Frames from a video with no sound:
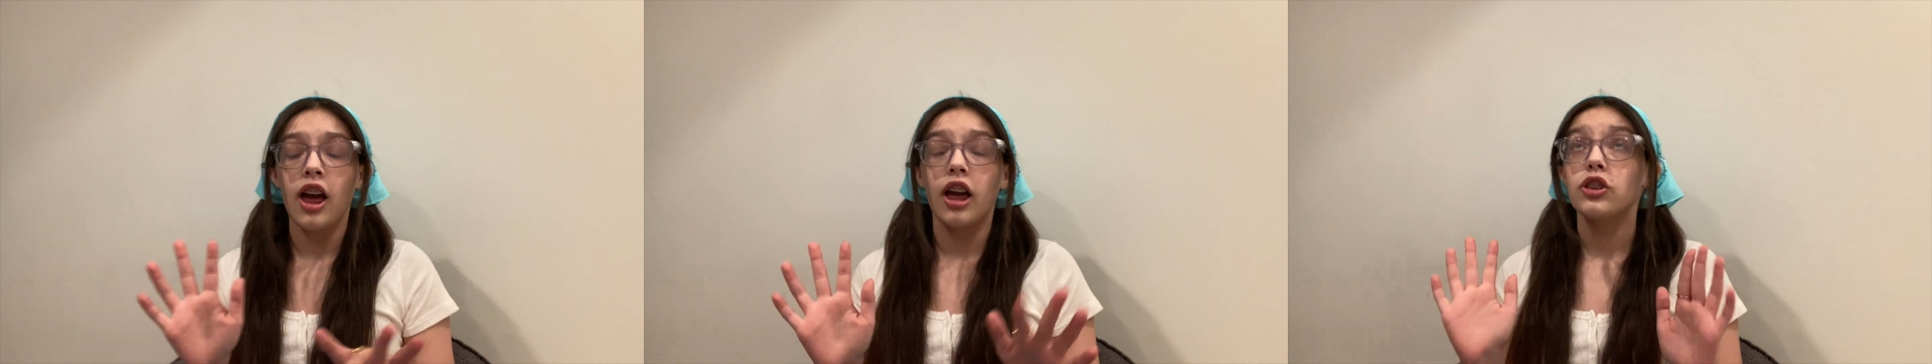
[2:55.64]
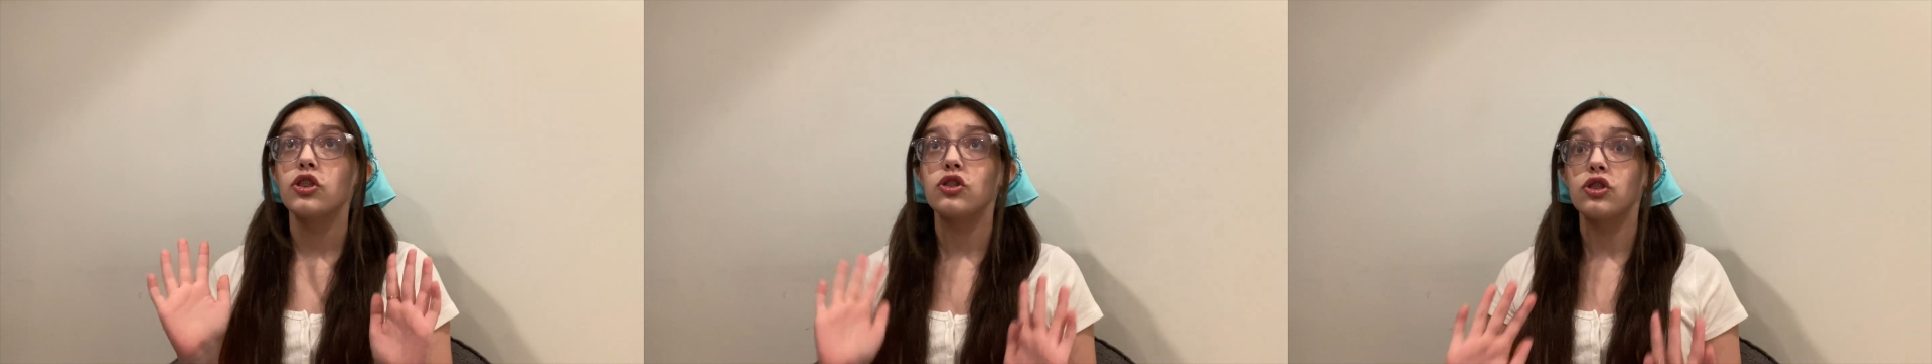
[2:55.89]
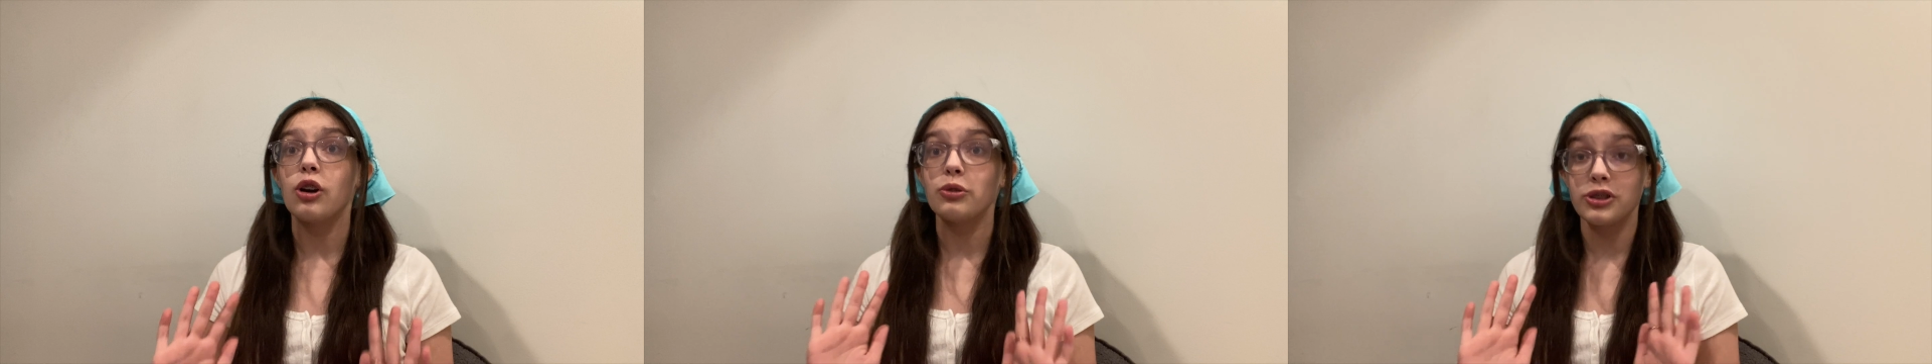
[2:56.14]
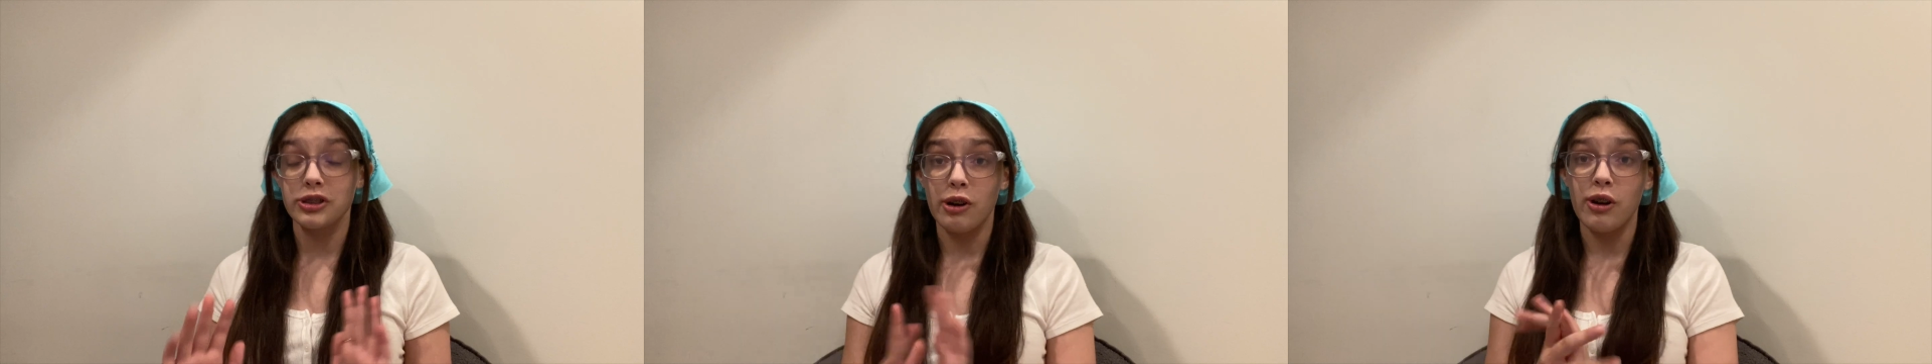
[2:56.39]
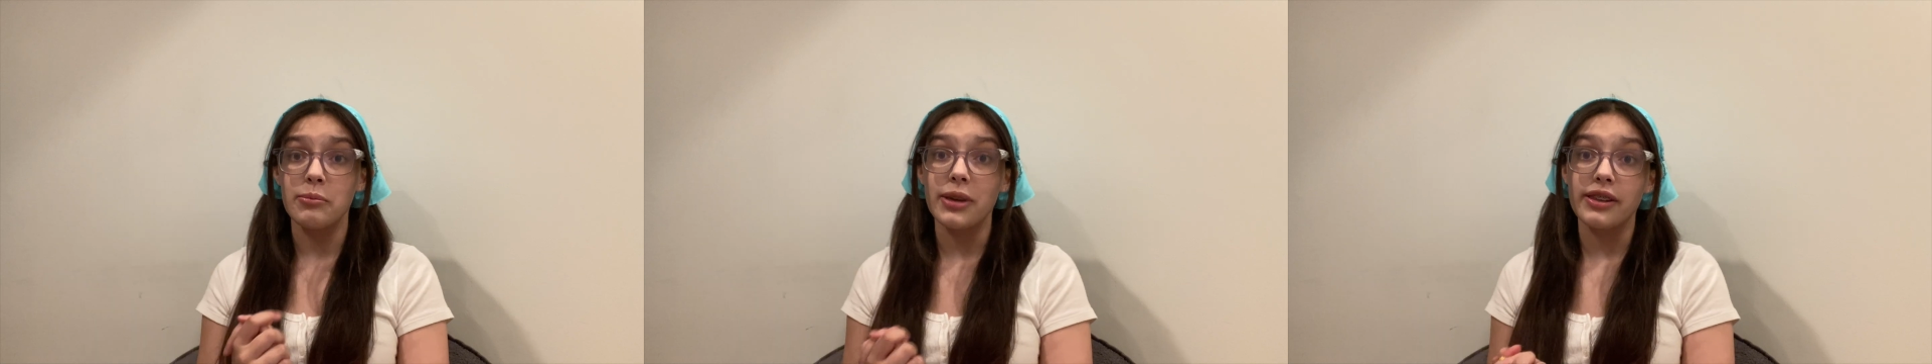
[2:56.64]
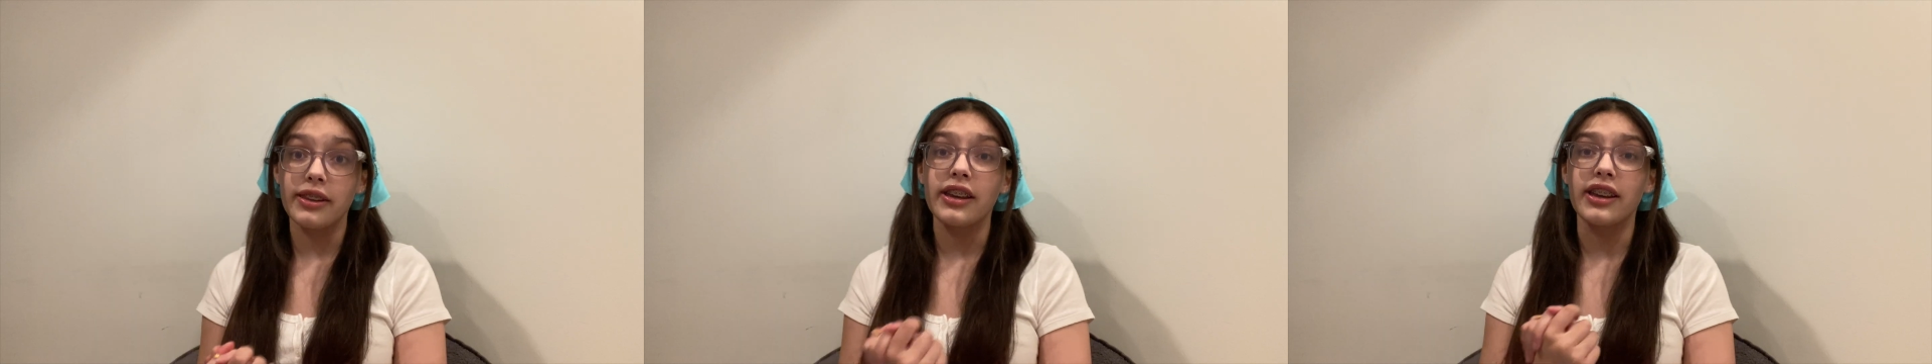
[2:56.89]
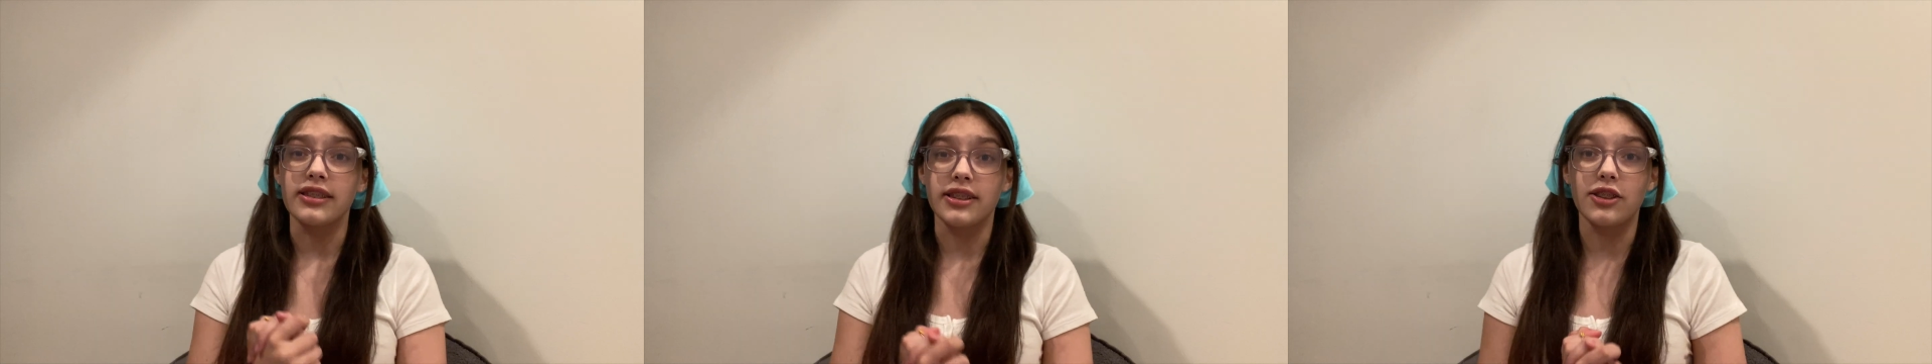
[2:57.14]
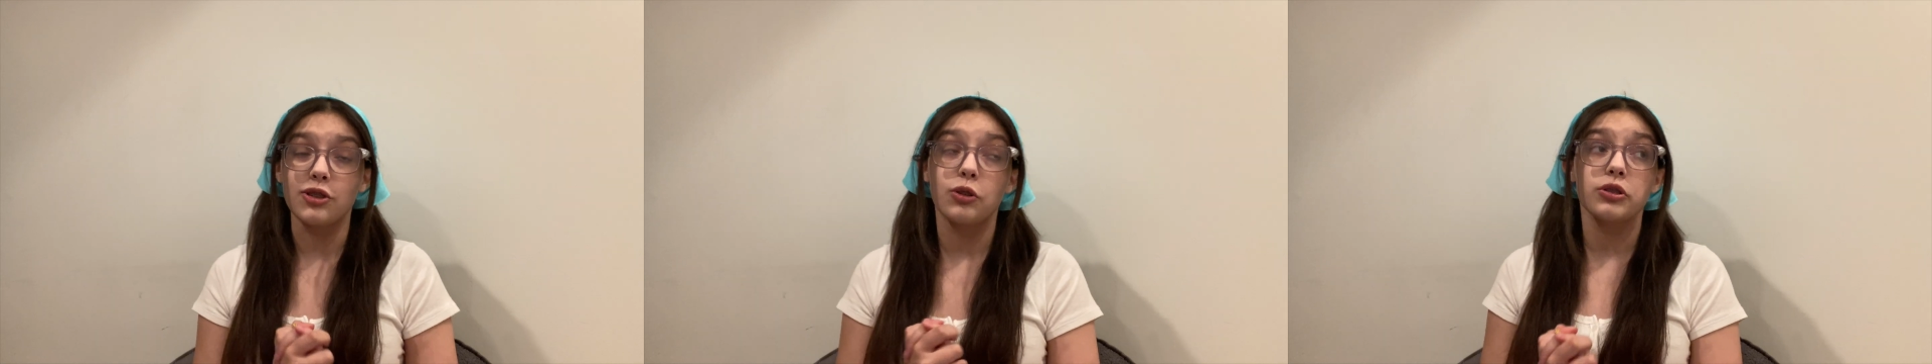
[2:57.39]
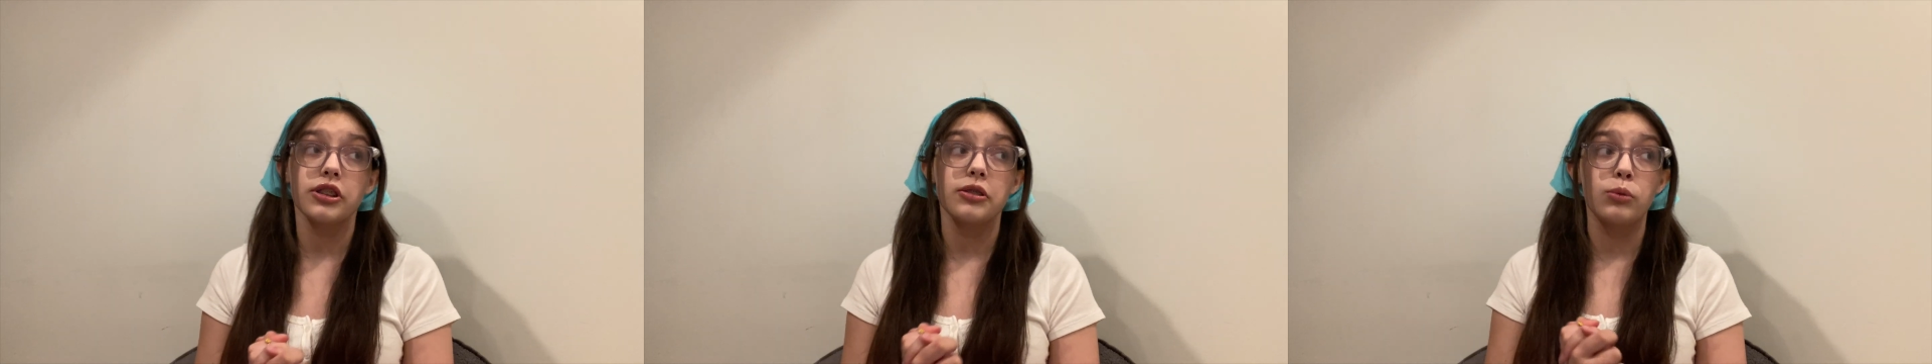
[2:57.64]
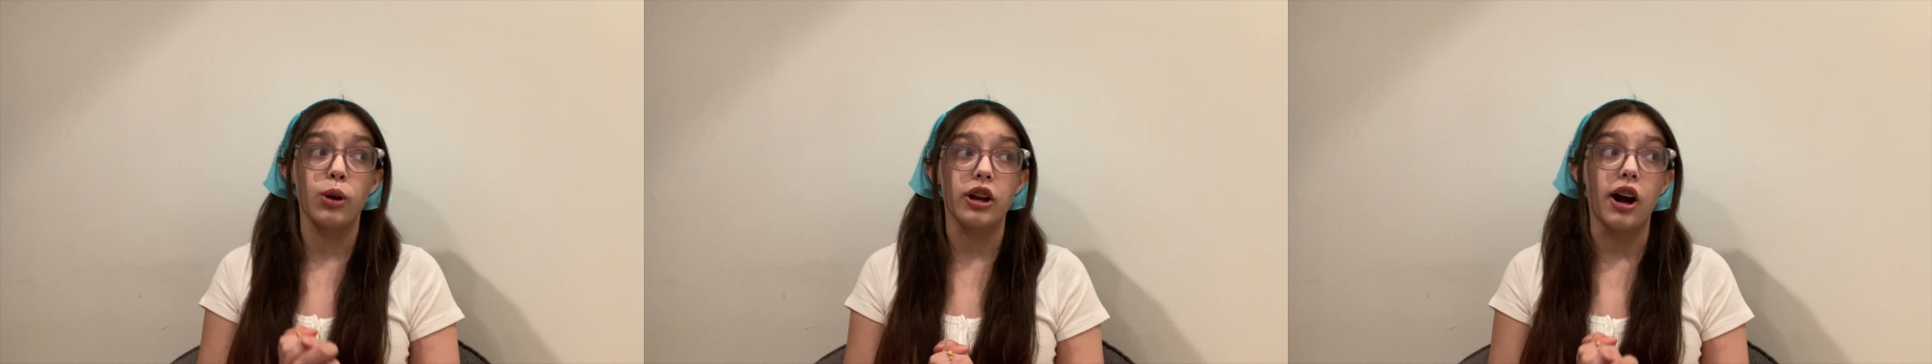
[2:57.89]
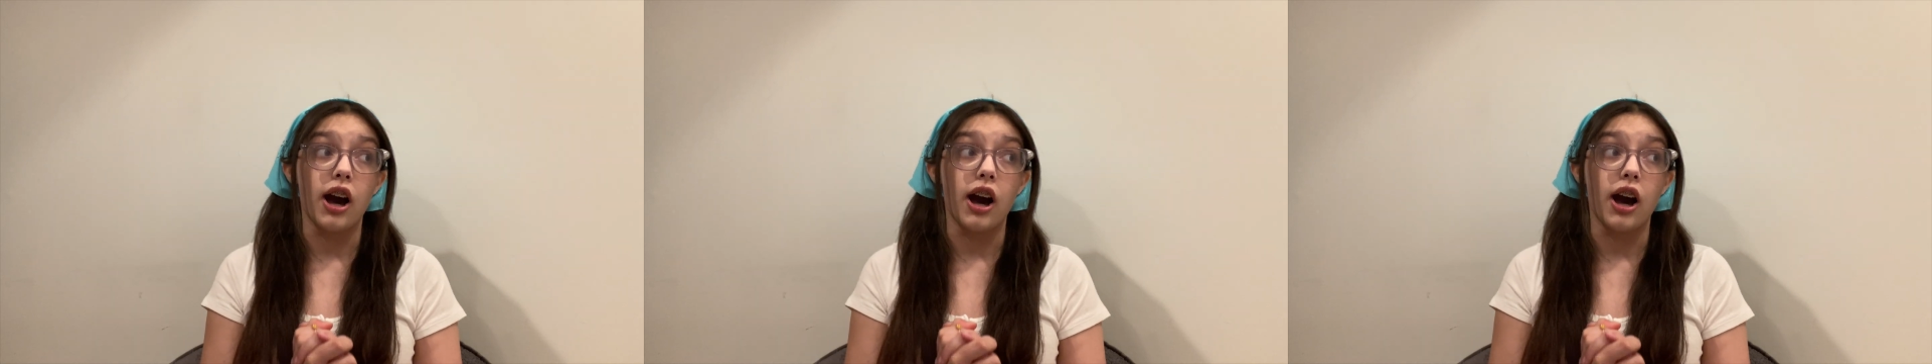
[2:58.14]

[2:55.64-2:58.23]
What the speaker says: so amazing. It does only work